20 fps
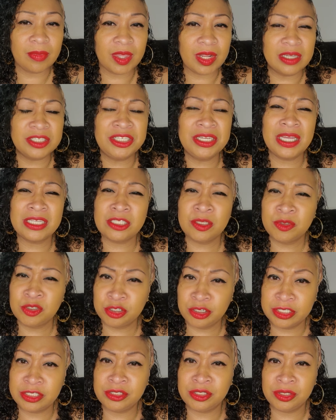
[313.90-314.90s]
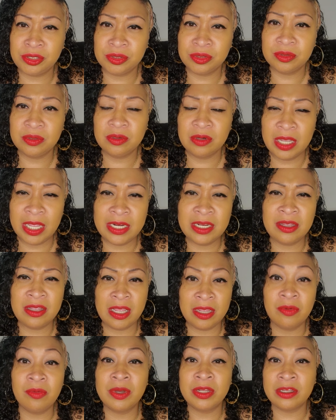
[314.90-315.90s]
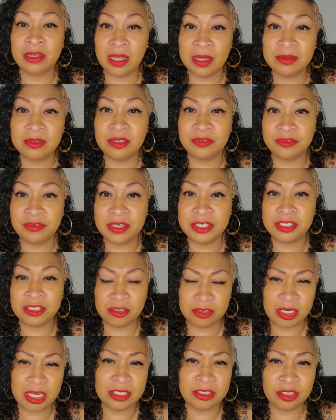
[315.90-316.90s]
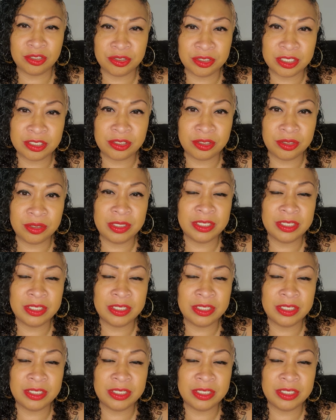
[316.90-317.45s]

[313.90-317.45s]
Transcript: she has to trust you. And, and when it comes to friendship, she has to trust you.